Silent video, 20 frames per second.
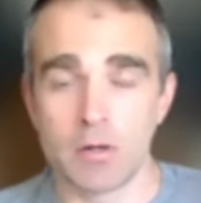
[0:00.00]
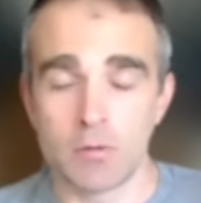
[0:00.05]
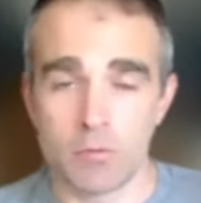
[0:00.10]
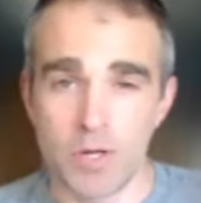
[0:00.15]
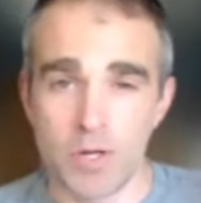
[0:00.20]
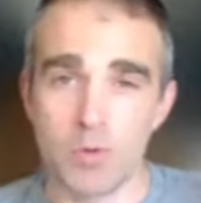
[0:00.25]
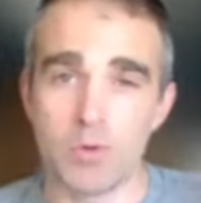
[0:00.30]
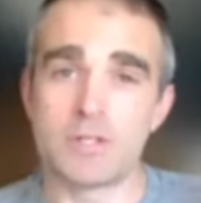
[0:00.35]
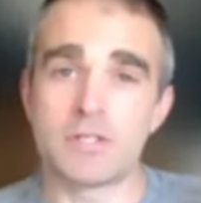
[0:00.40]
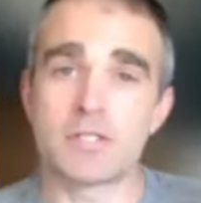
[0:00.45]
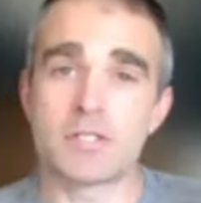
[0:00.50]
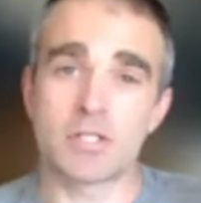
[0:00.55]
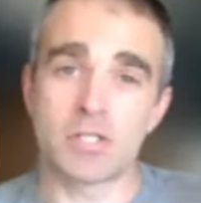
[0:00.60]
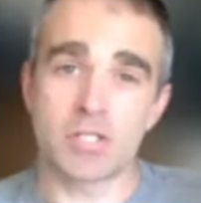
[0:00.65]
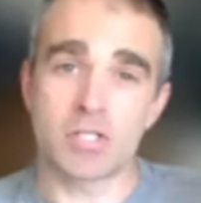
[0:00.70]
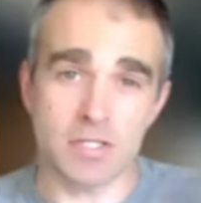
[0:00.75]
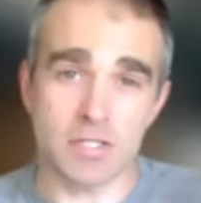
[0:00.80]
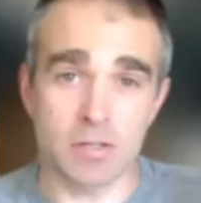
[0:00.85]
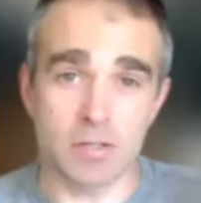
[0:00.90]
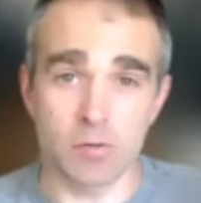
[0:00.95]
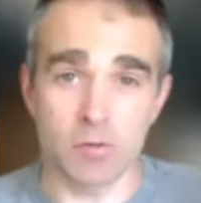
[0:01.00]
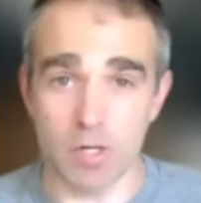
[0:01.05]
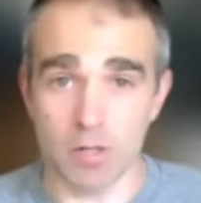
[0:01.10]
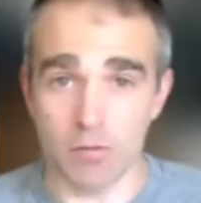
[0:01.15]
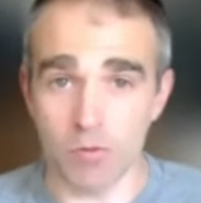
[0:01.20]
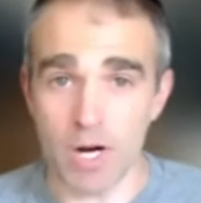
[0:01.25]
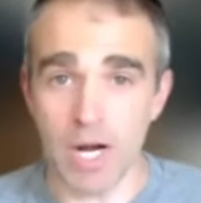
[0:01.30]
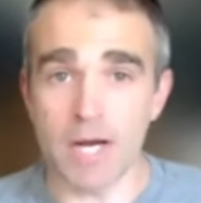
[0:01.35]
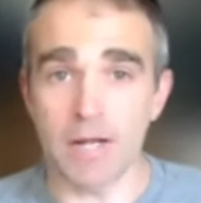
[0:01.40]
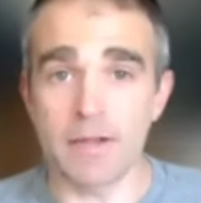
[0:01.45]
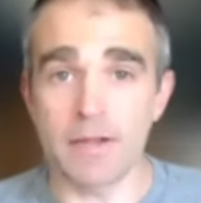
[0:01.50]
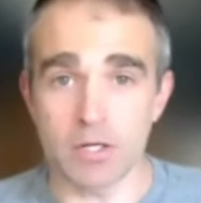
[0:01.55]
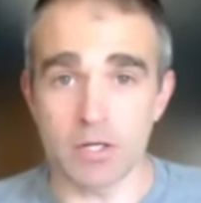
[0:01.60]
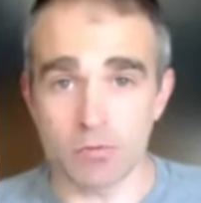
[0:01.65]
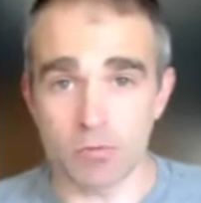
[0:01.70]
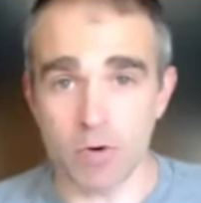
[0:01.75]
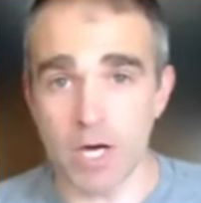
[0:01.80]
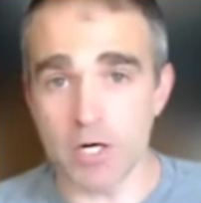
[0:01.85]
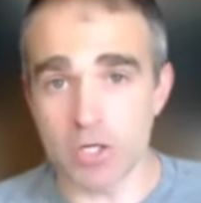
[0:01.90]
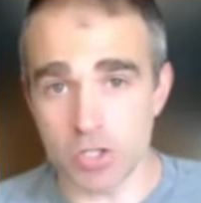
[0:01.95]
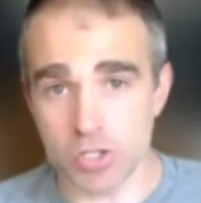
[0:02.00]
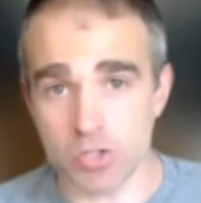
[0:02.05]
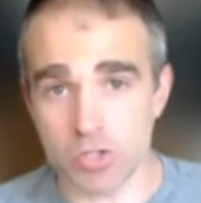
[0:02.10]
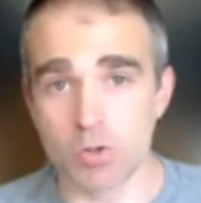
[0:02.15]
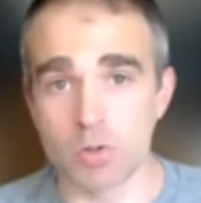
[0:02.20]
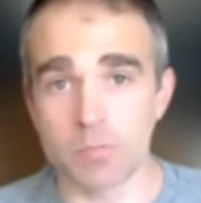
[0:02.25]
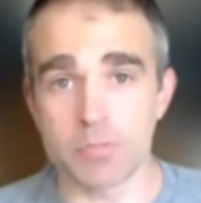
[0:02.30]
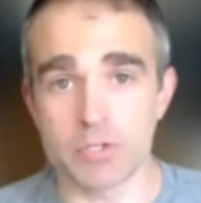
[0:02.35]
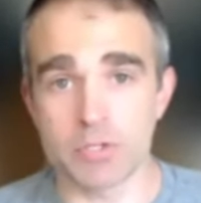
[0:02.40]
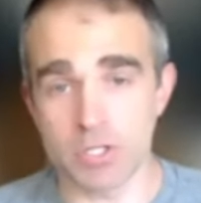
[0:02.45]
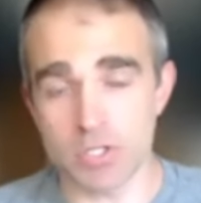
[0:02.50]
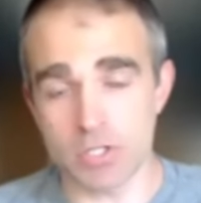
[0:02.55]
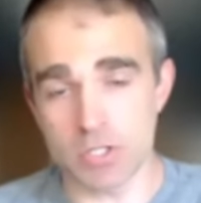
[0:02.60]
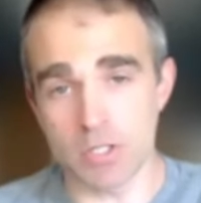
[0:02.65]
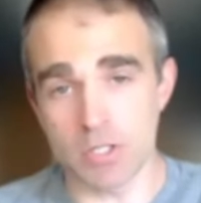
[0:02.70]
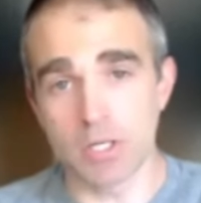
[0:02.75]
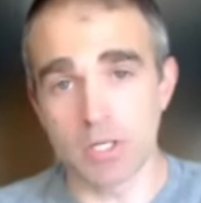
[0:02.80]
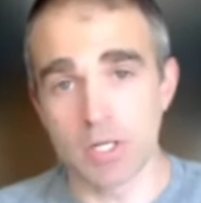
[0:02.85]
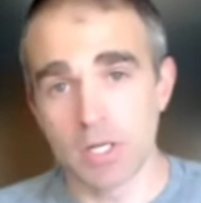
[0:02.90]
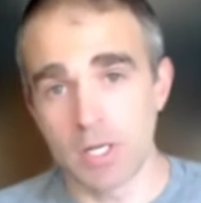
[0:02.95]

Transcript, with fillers: we would suggest that you want to ride a short position